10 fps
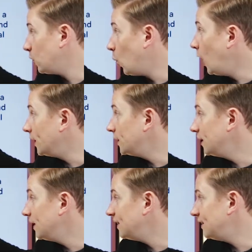one,
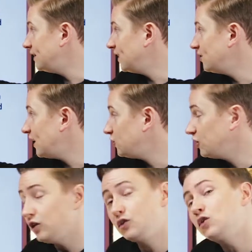this is
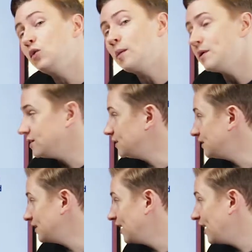actually two images.